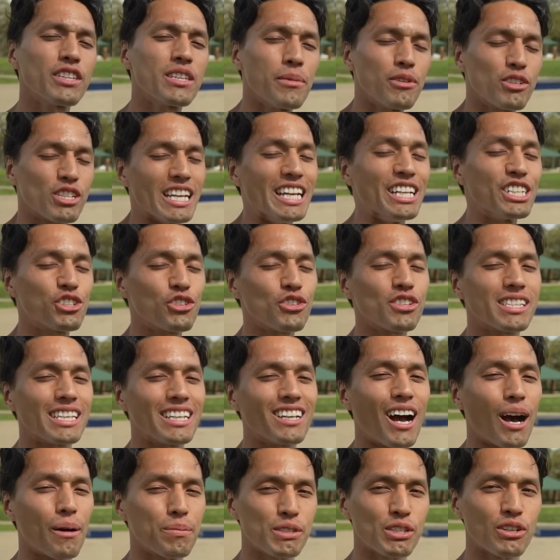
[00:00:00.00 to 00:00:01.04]
the most
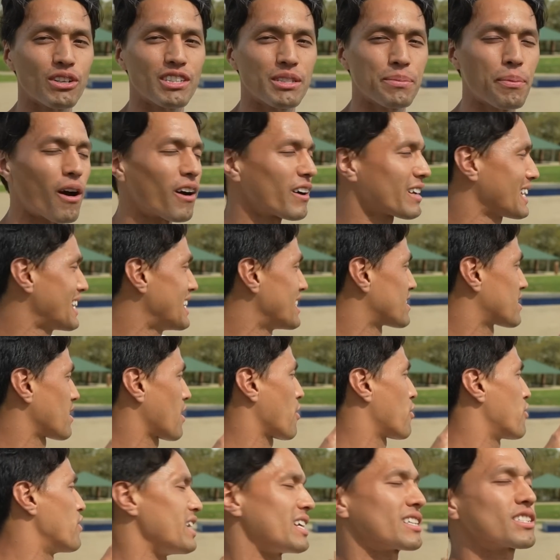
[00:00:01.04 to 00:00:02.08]
interesting obstacle at the park is
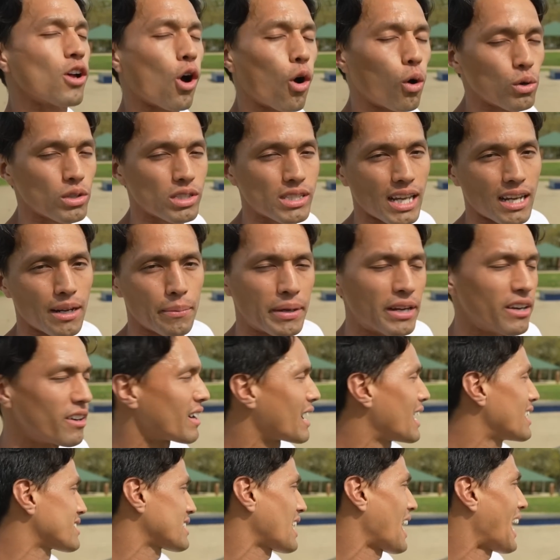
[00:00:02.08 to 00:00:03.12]
this whole setup here.
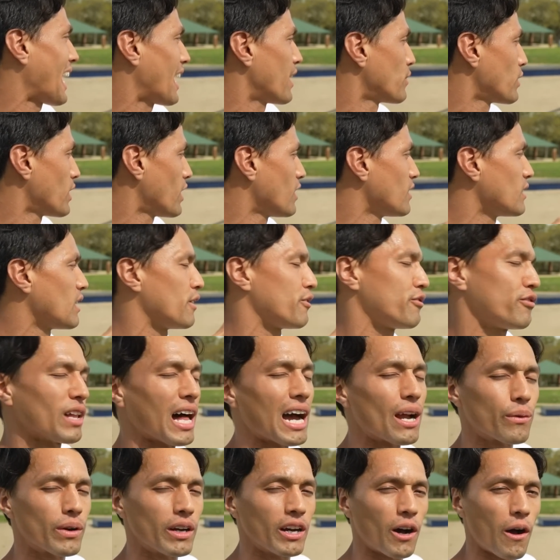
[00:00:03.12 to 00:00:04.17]
It has a handrail, a
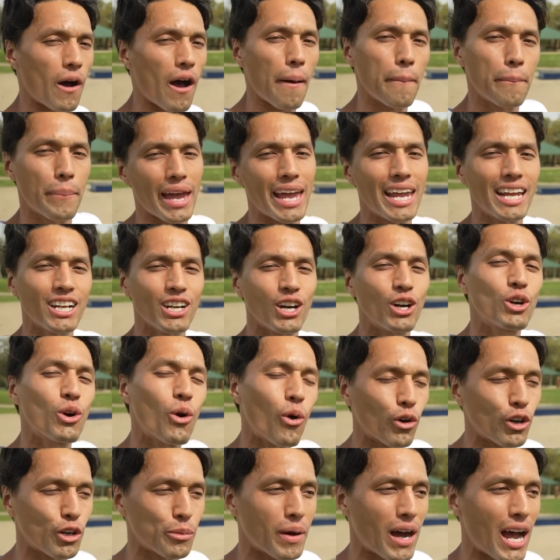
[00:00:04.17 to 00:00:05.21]
flat rail, a bank, a
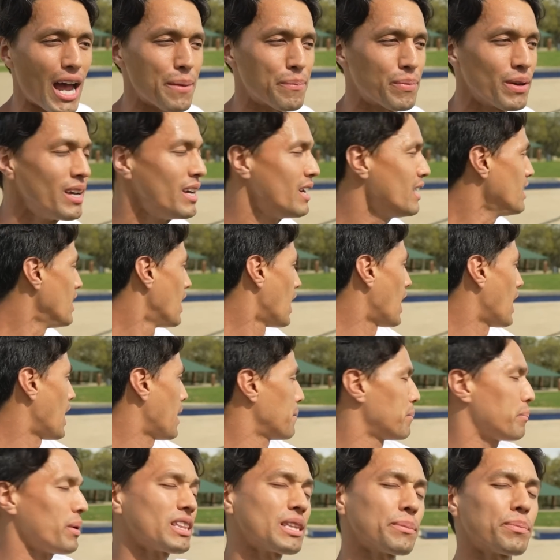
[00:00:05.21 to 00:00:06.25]
quarter pipe.
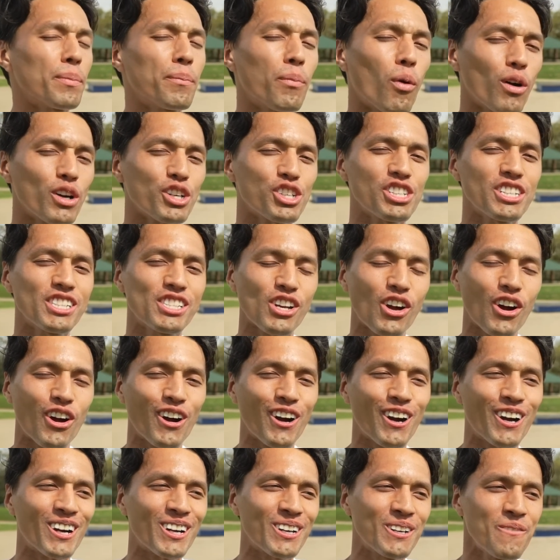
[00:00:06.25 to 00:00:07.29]
But the proportions
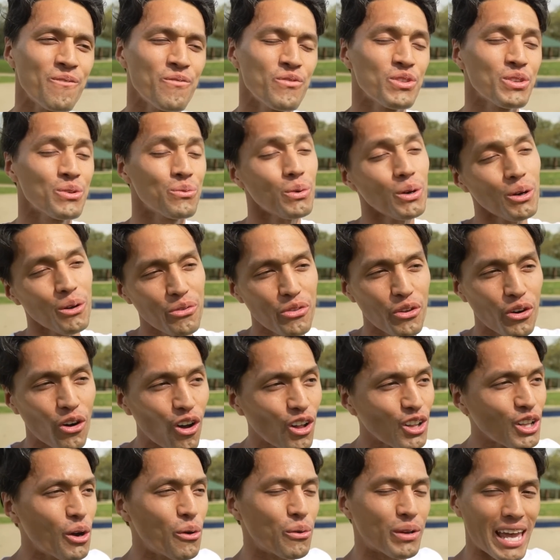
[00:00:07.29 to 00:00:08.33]
are, well, they're
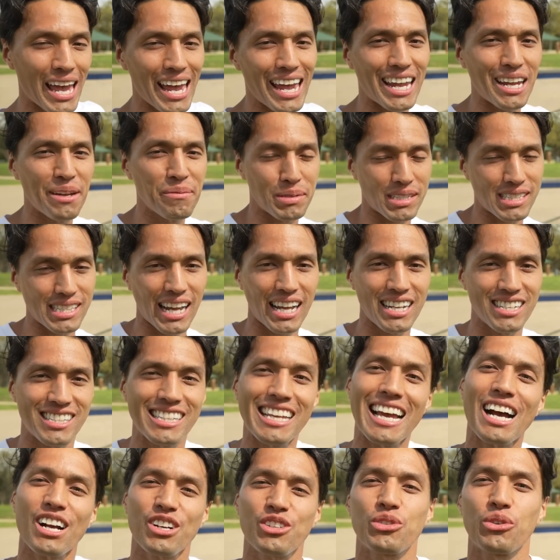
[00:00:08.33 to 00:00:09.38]
all okay besides
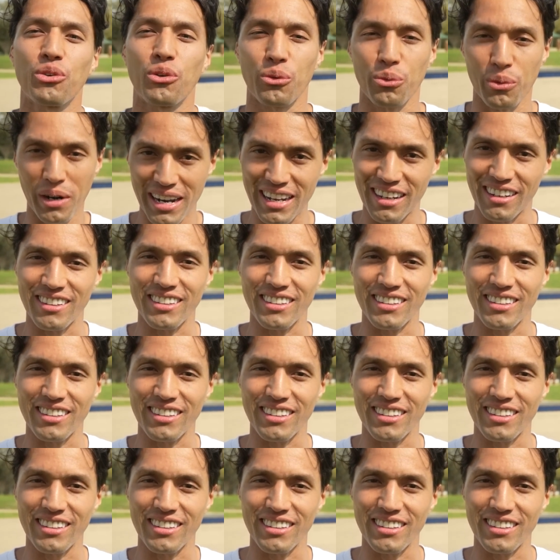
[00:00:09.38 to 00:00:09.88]
the actual rail.